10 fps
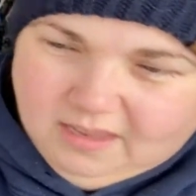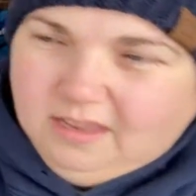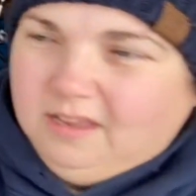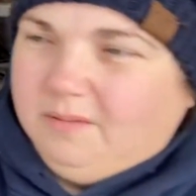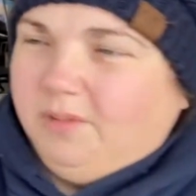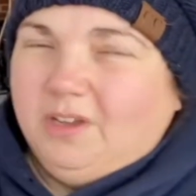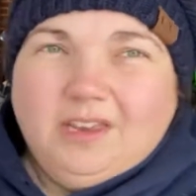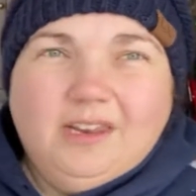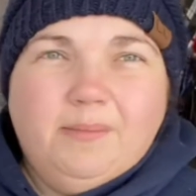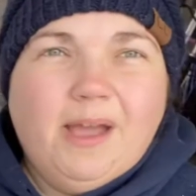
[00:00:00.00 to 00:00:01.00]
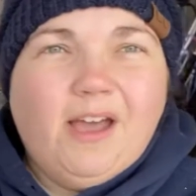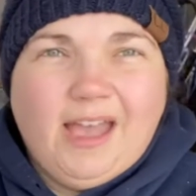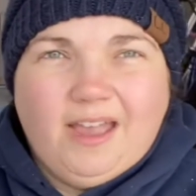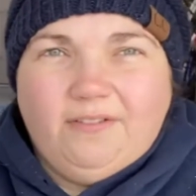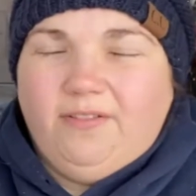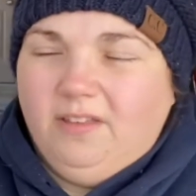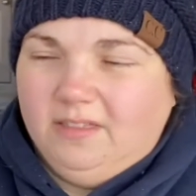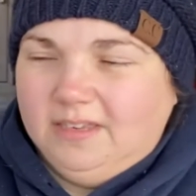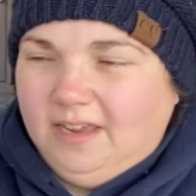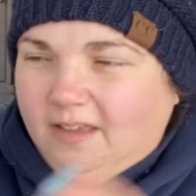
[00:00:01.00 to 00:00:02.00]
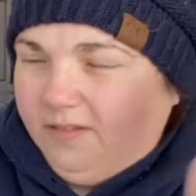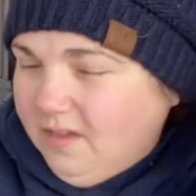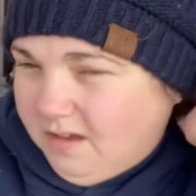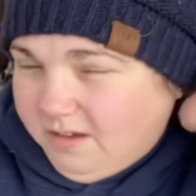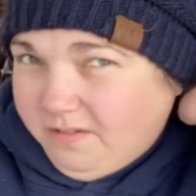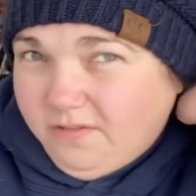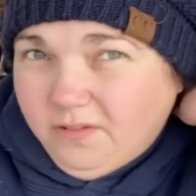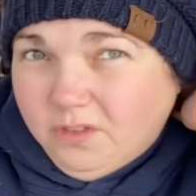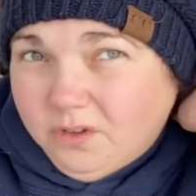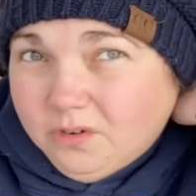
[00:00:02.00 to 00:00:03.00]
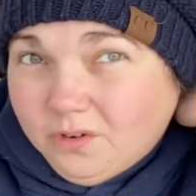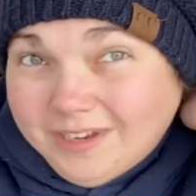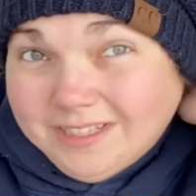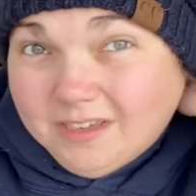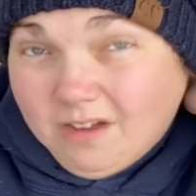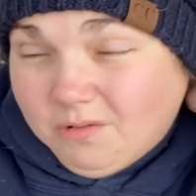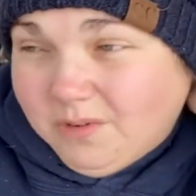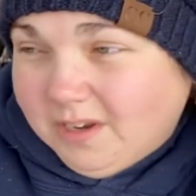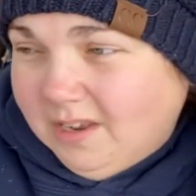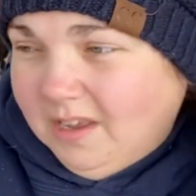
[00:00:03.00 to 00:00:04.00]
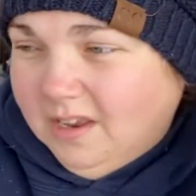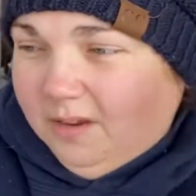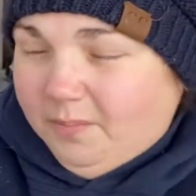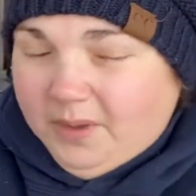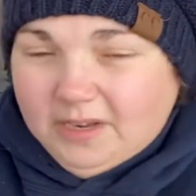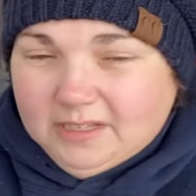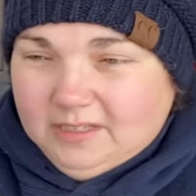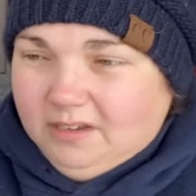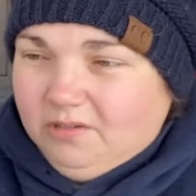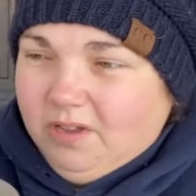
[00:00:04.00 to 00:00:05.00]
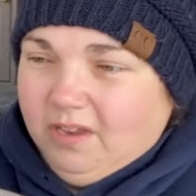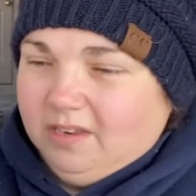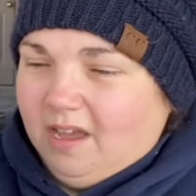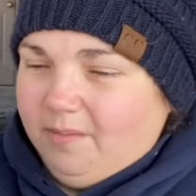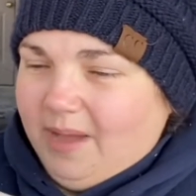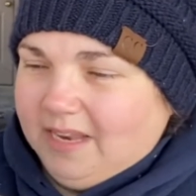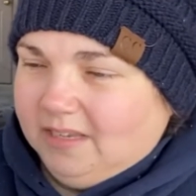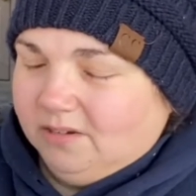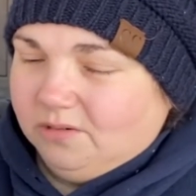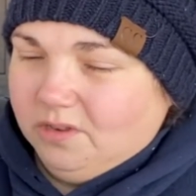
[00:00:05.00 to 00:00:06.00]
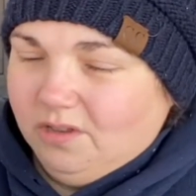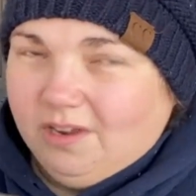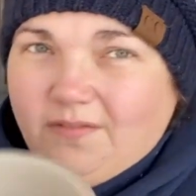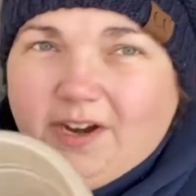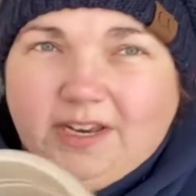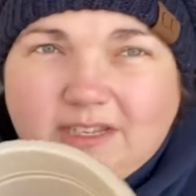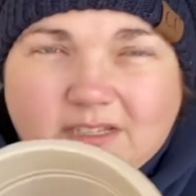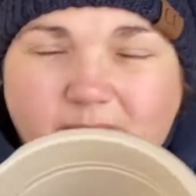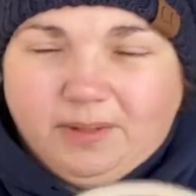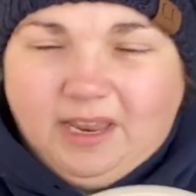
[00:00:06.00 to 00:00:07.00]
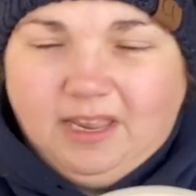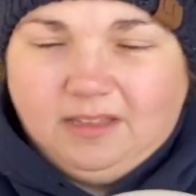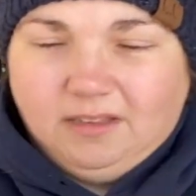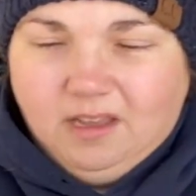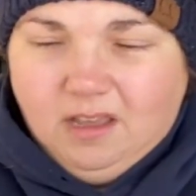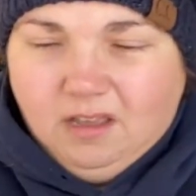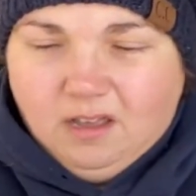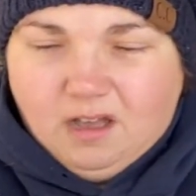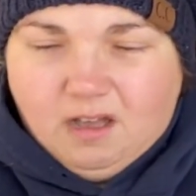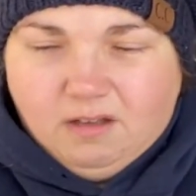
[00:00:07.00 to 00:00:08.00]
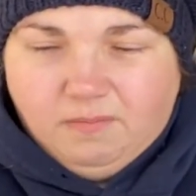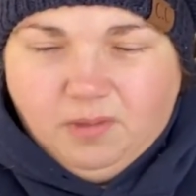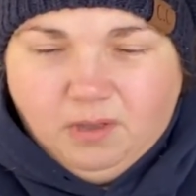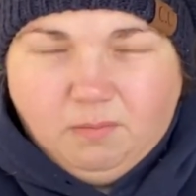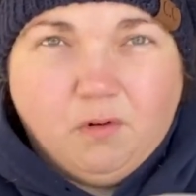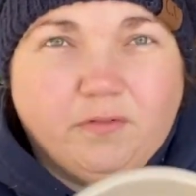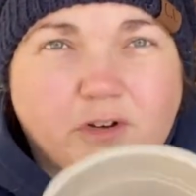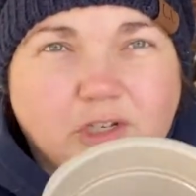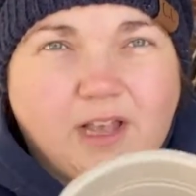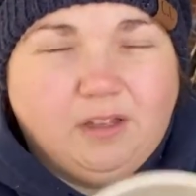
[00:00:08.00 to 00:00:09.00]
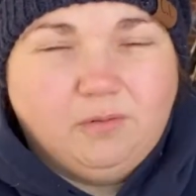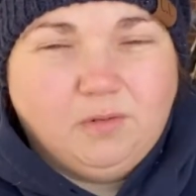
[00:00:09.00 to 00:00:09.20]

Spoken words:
I'm looking, about half the depth of the Greenstalk one, but still not a bad deal. You could very easily plant more of your shallow root